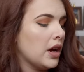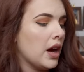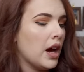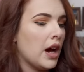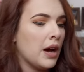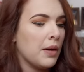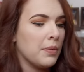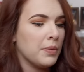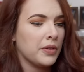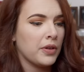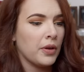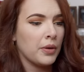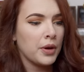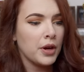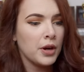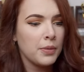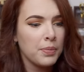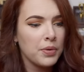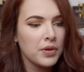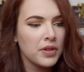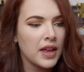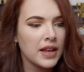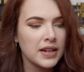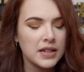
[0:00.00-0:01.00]
So I'm gonna
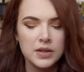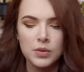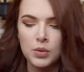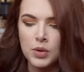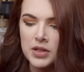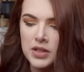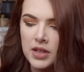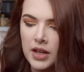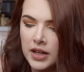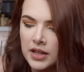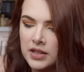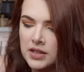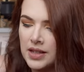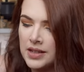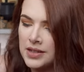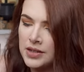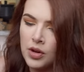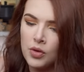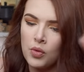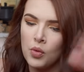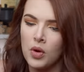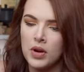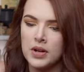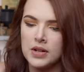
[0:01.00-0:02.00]
put that to one side because I
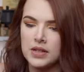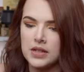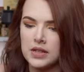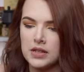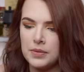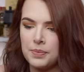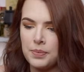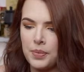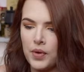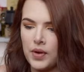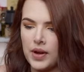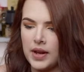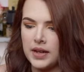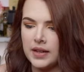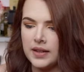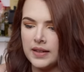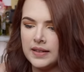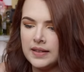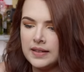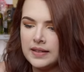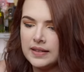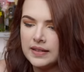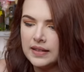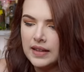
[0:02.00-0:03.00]
don't want
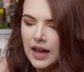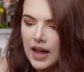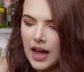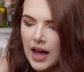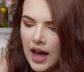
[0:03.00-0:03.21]
spoilers.